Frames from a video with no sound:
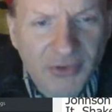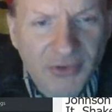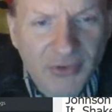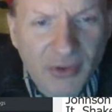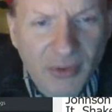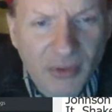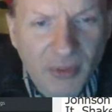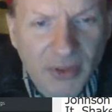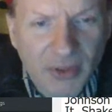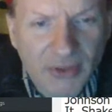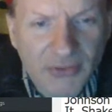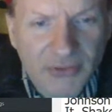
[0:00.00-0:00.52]

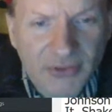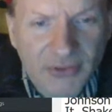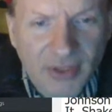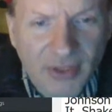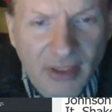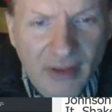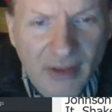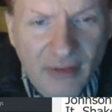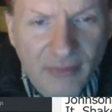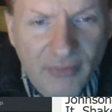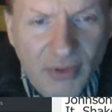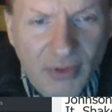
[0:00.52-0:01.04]
to, instead
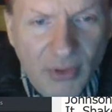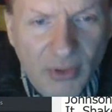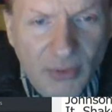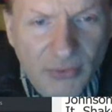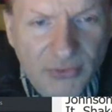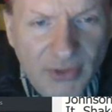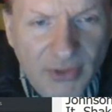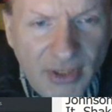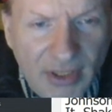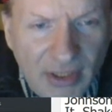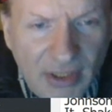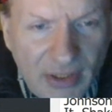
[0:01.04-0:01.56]
of
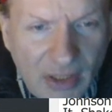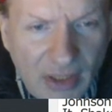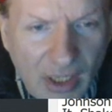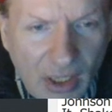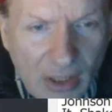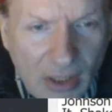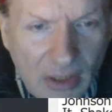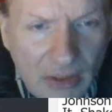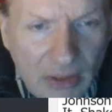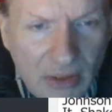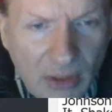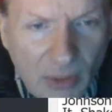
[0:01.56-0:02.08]
using a
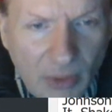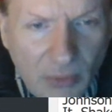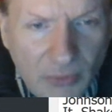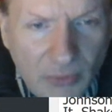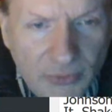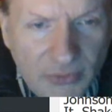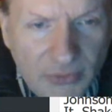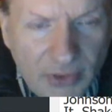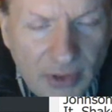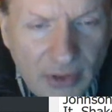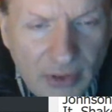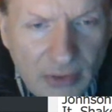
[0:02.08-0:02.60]

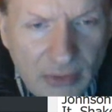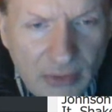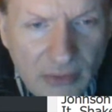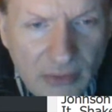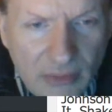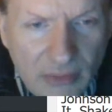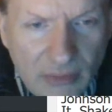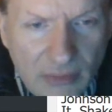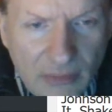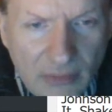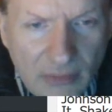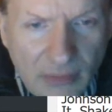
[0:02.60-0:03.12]

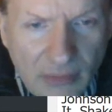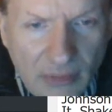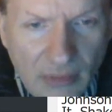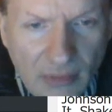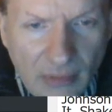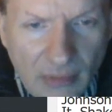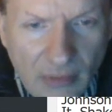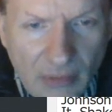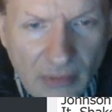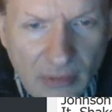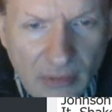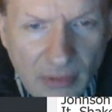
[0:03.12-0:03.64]
closing
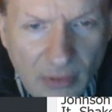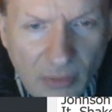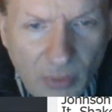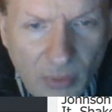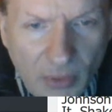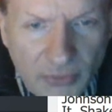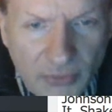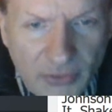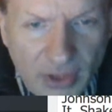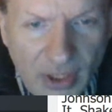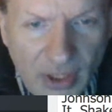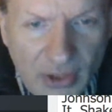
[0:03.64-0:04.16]

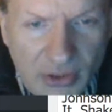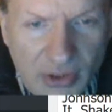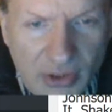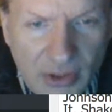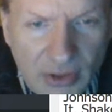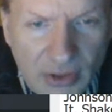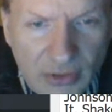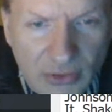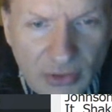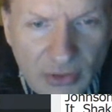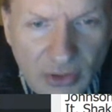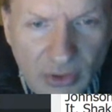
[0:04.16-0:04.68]

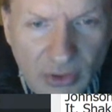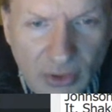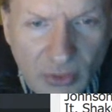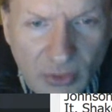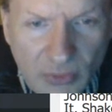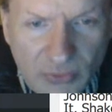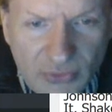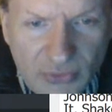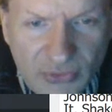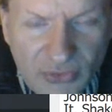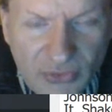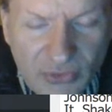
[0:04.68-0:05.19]
quotation,
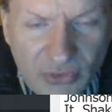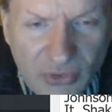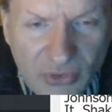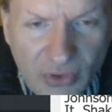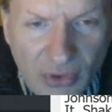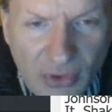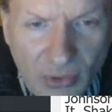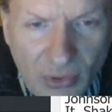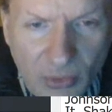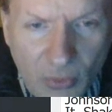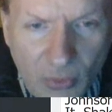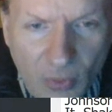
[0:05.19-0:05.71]
use
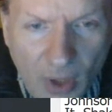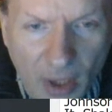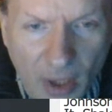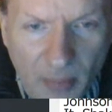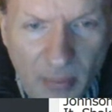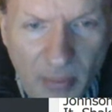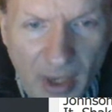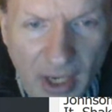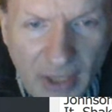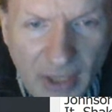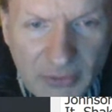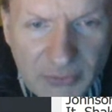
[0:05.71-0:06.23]
2
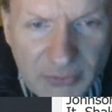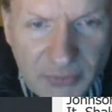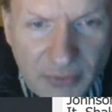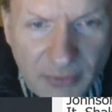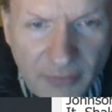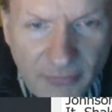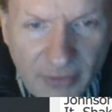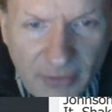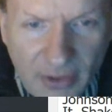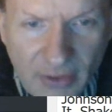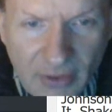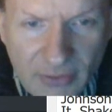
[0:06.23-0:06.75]

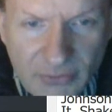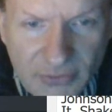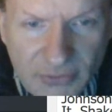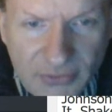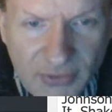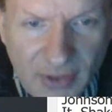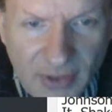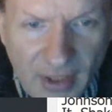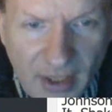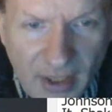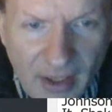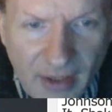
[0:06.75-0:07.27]
apostrophes,
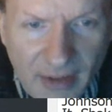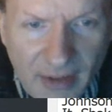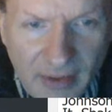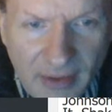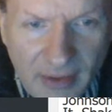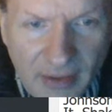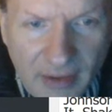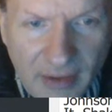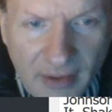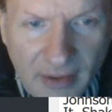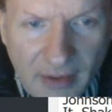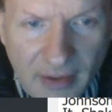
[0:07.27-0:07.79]
yeah.
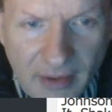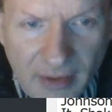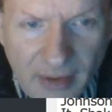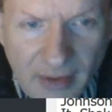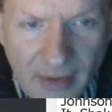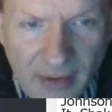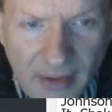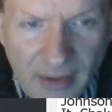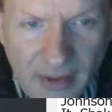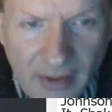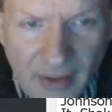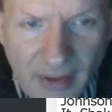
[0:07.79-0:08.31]

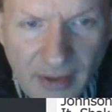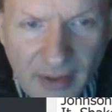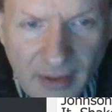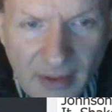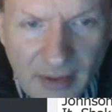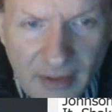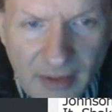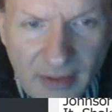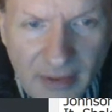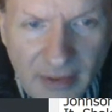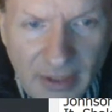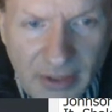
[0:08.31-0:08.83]

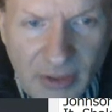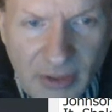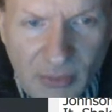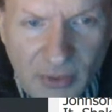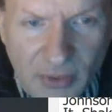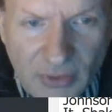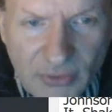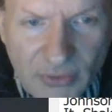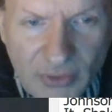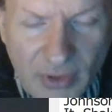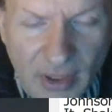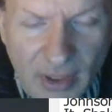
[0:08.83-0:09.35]
Like, you
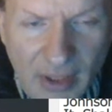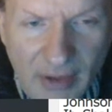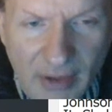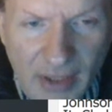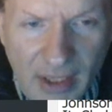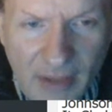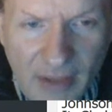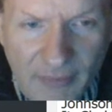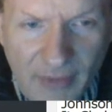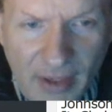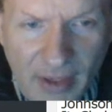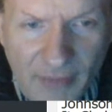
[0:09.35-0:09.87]
can,
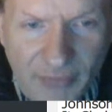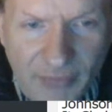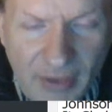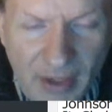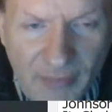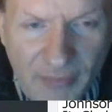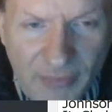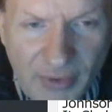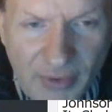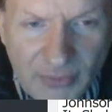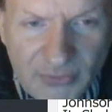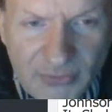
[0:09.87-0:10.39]

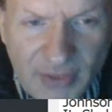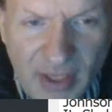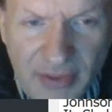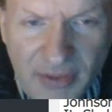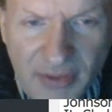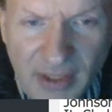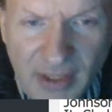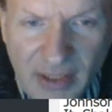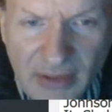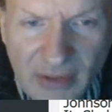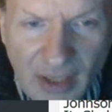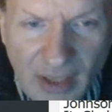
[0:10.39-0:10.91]
if there's
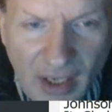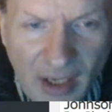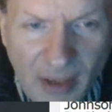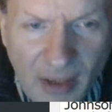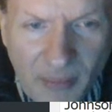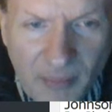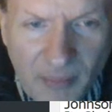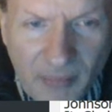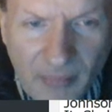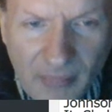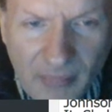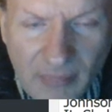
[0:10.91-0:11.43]

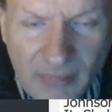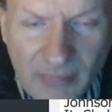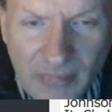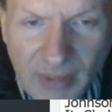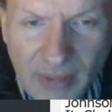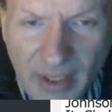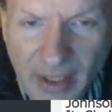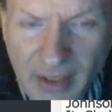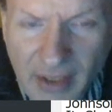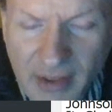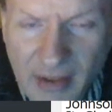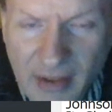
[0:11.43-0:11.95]
nothing,
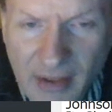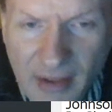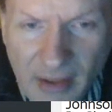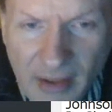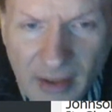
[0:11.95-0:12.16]
like,